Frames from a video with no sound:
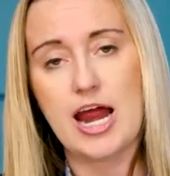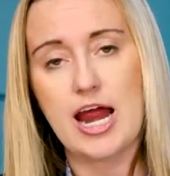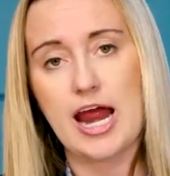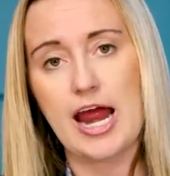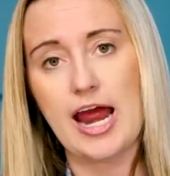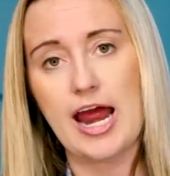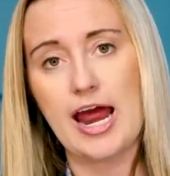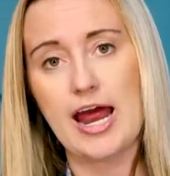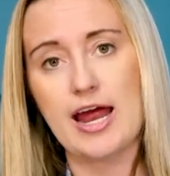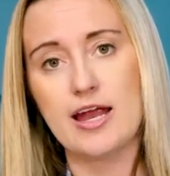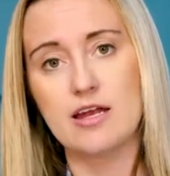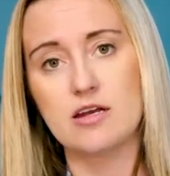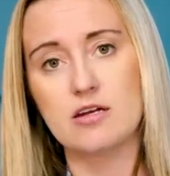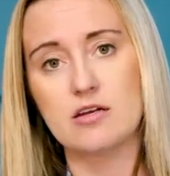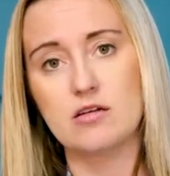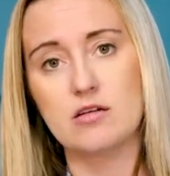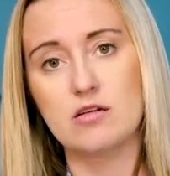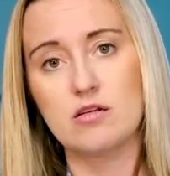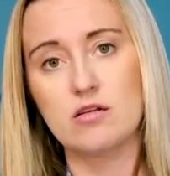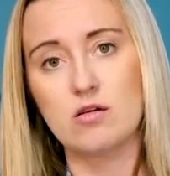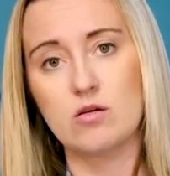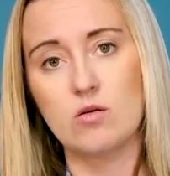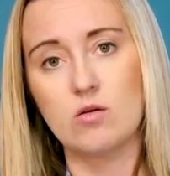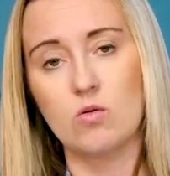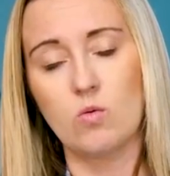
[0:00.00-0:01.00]
And
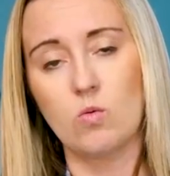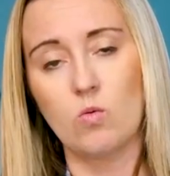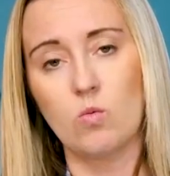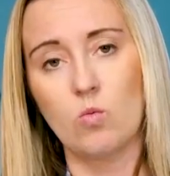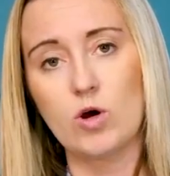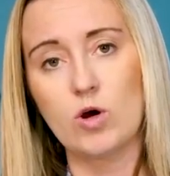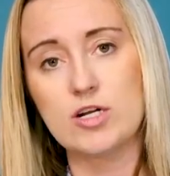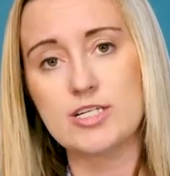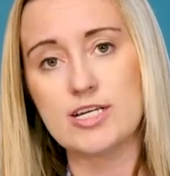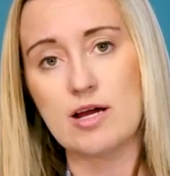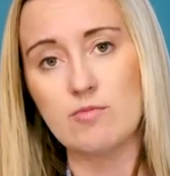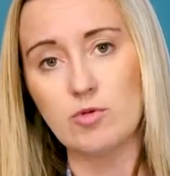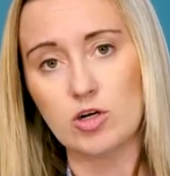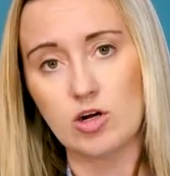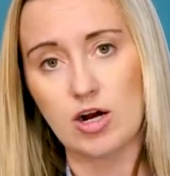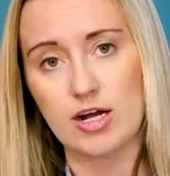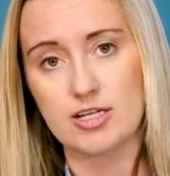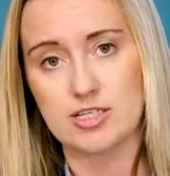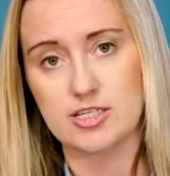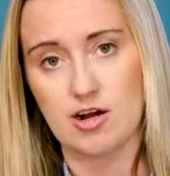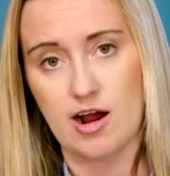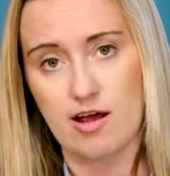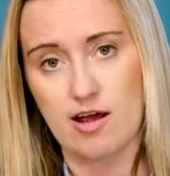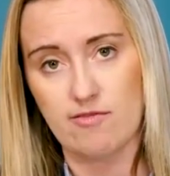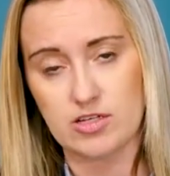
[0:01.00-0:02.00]
what
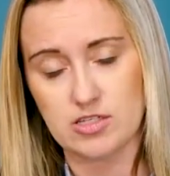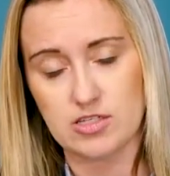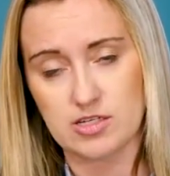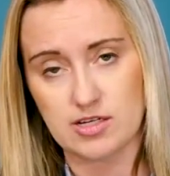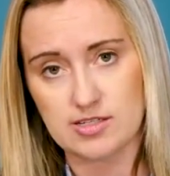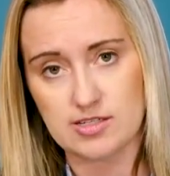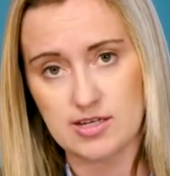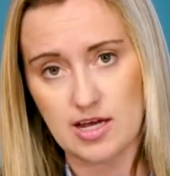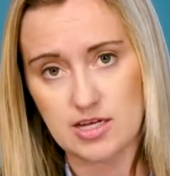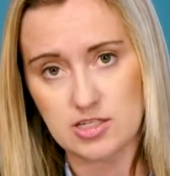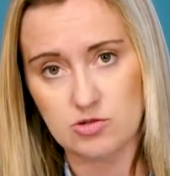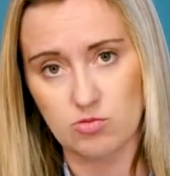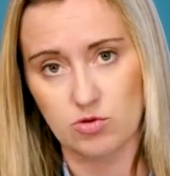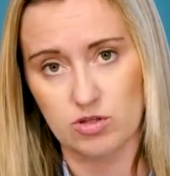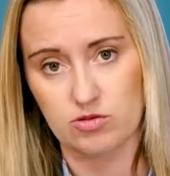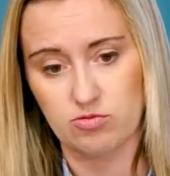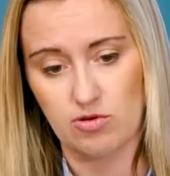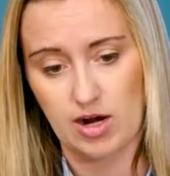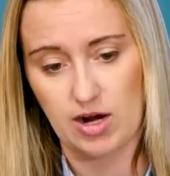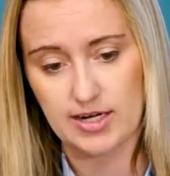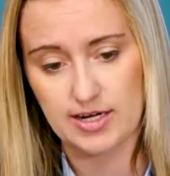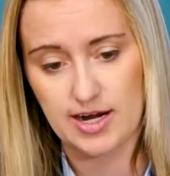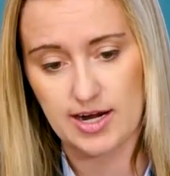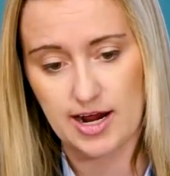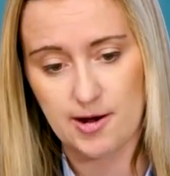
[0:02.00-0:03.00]
Democrats are having success with
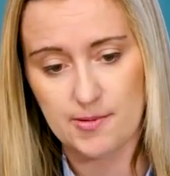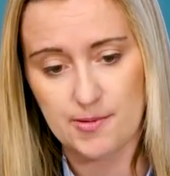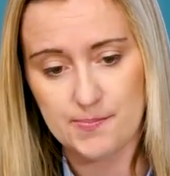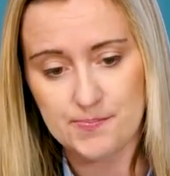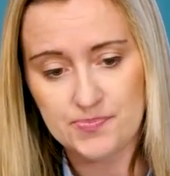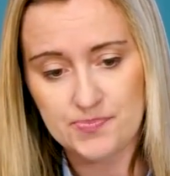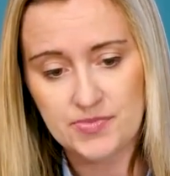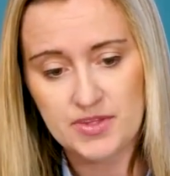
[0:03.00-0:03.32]
right now